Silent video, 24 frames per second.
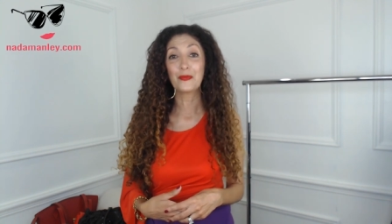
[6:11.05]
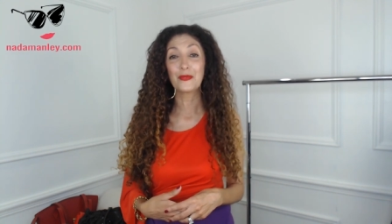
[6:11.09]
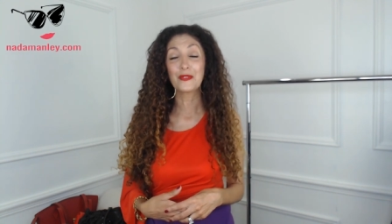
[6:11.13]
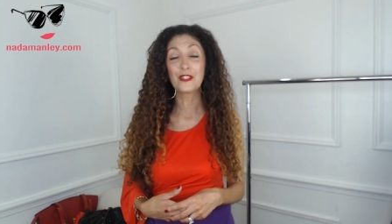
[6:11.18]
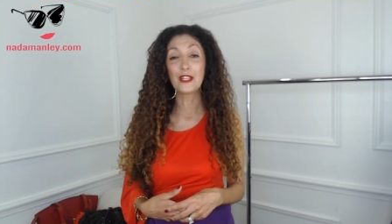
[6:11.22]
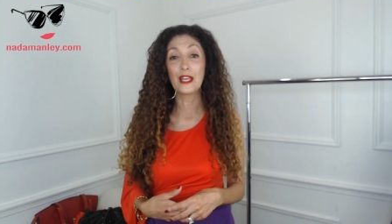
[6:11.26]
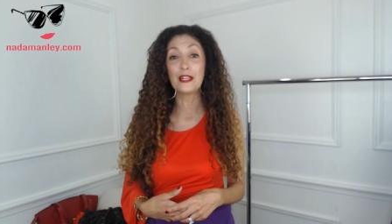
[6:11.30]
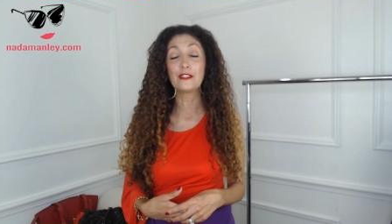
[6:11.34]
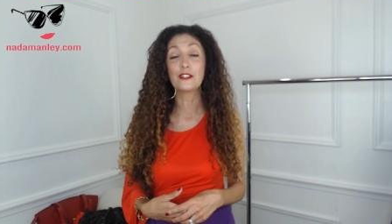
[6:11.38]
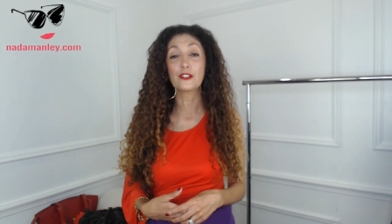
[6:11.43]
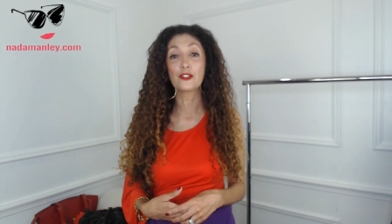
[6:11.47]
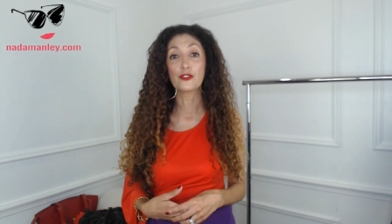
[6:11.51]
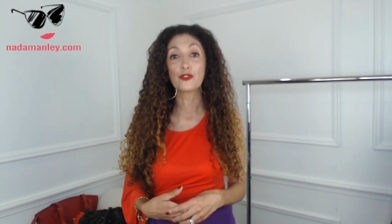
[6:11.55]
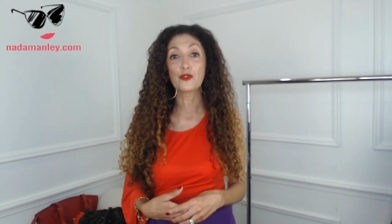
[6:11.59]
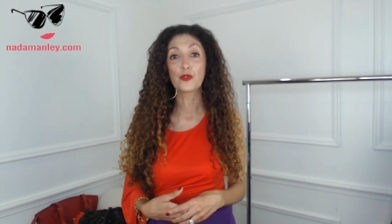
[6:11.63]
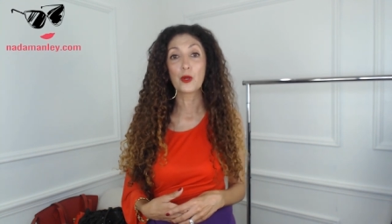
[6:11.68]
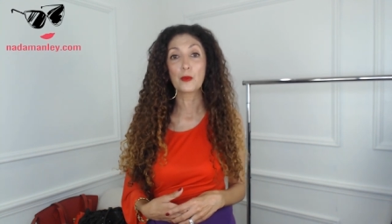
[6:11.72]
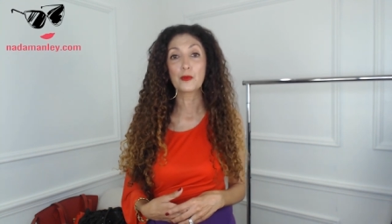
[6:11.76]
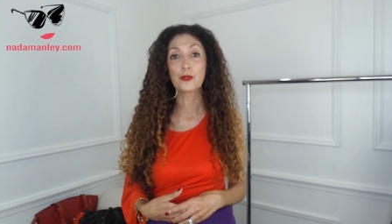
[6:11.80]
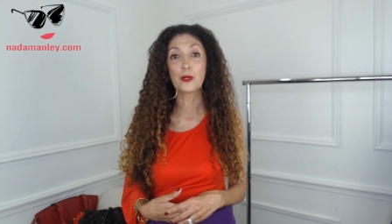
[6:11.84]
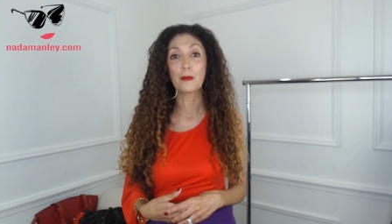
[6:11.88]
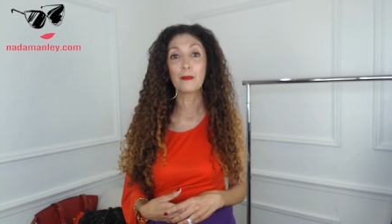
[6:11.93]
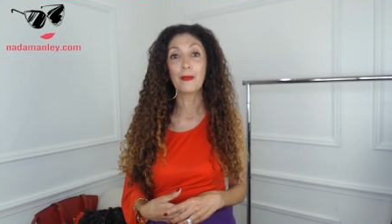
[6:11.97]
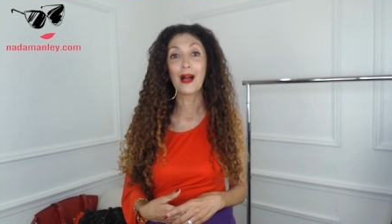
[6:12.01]
in the
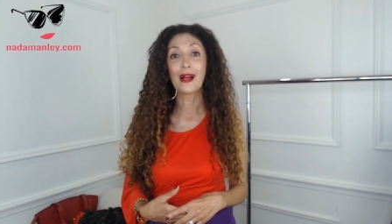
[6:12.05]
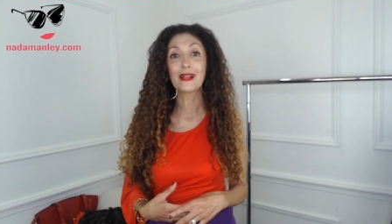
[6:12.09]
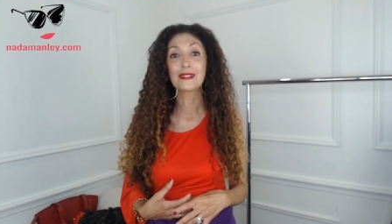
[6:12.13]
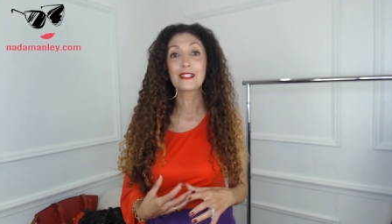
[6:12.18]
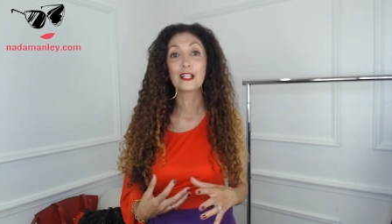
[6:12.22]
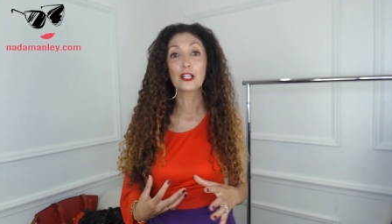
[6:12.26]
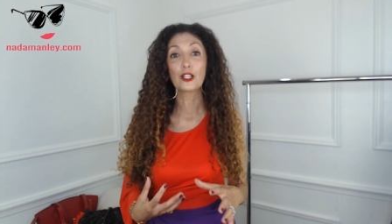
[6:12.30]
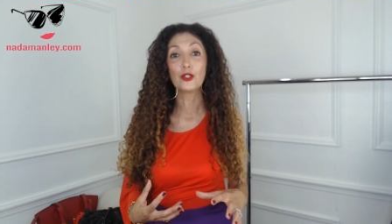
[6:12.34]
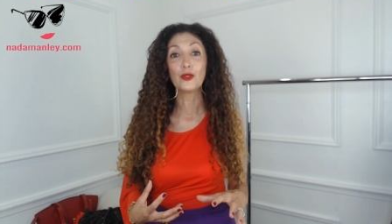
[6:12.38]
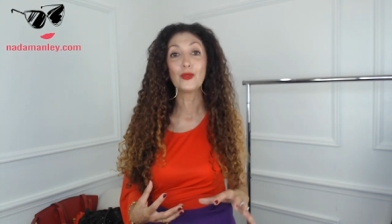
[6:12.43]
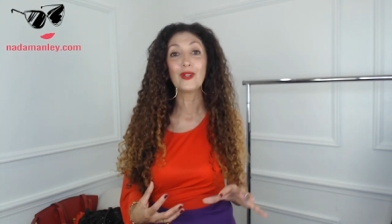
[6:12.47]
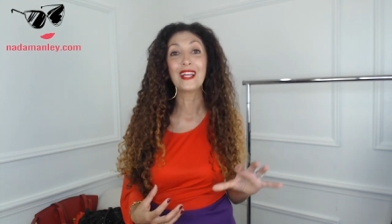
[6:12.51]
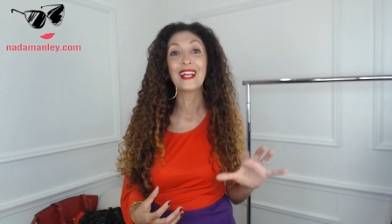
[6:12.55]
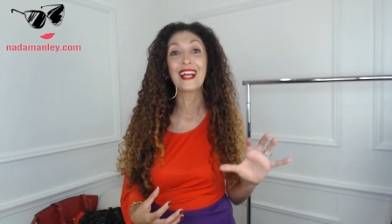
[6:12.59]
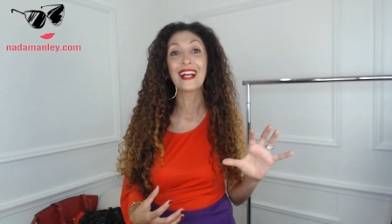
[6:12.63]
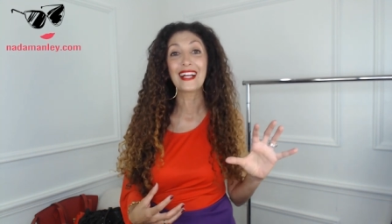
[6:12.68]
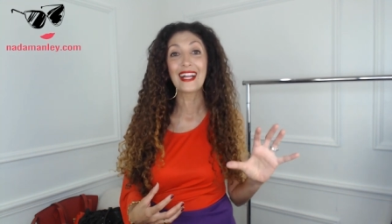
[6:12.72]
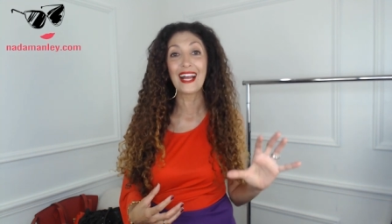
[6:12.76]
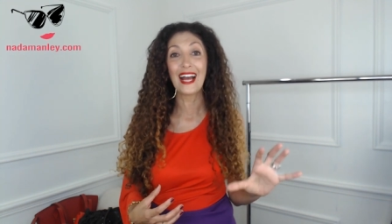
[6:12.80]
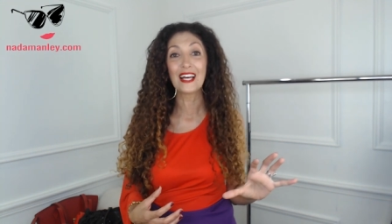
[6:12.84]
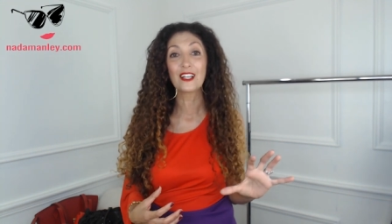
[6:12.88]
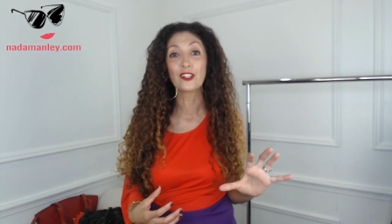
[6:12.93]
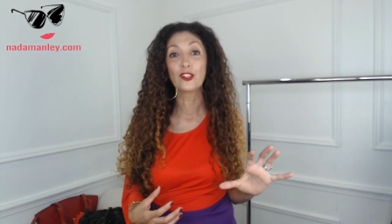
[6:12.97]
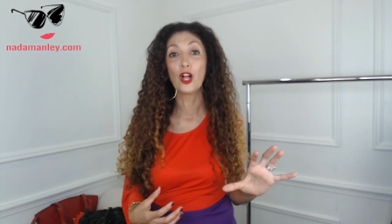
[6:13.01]
description box including a
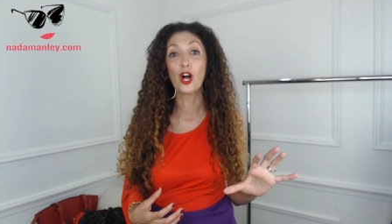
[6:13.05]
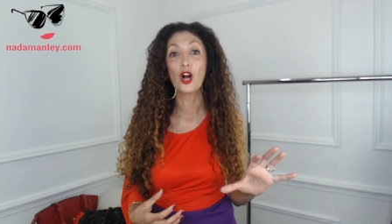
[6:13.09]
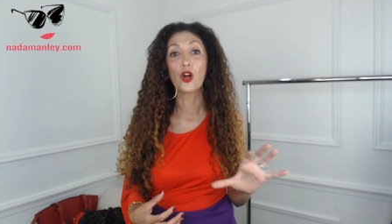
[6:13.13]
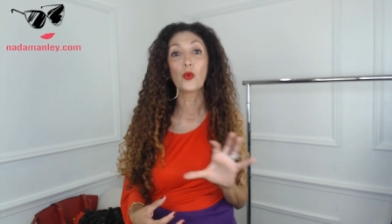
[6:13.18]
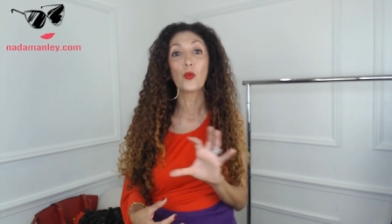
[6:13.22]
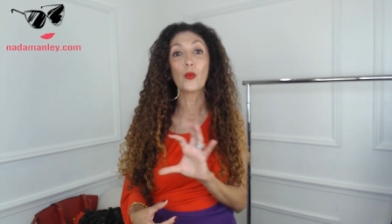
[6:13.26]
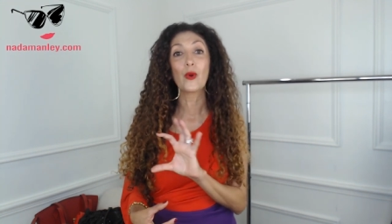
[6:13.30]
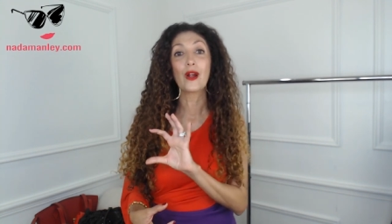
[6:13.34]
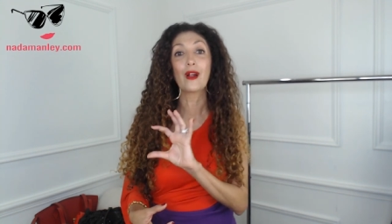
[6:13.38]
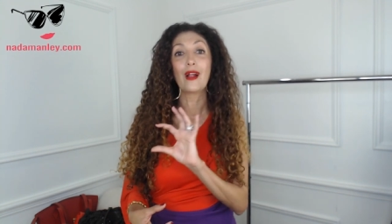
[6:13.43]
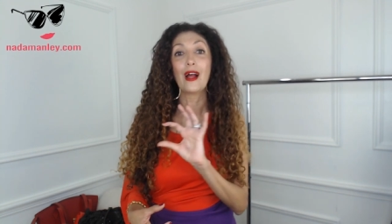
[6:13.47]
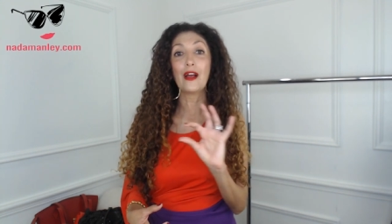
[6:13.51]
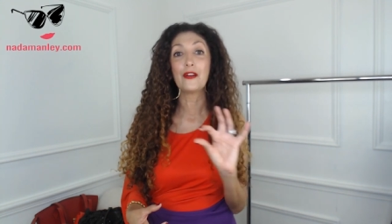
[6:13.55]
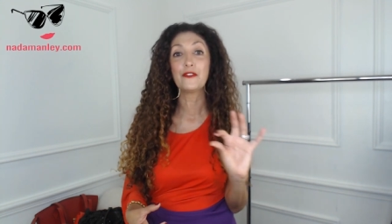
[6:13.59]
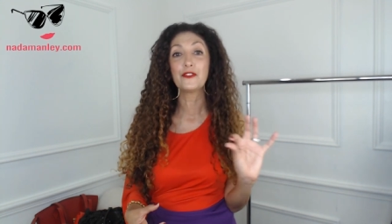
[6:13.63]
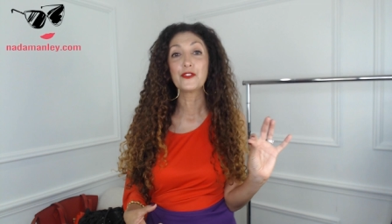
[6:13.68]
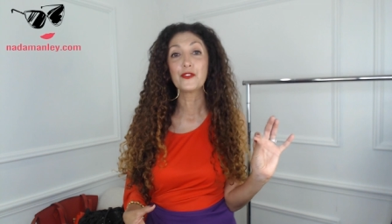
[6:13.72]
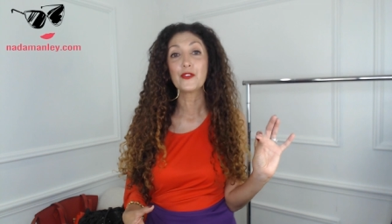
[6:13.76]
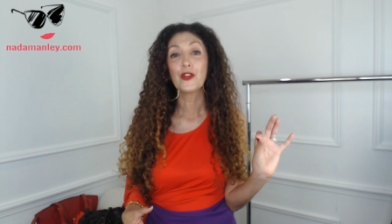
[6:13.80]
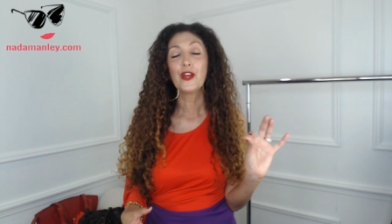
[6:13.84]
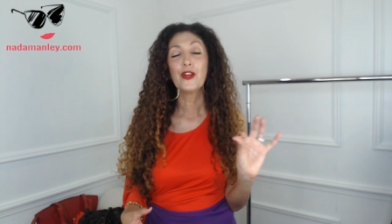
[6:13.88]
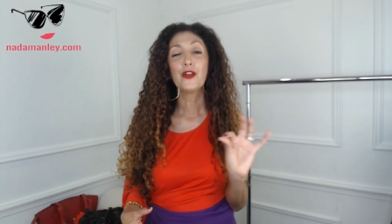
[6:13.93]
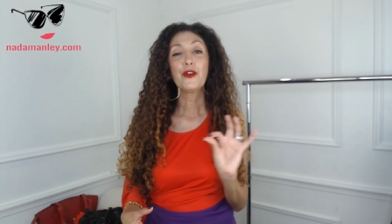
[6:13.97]
catalog where i've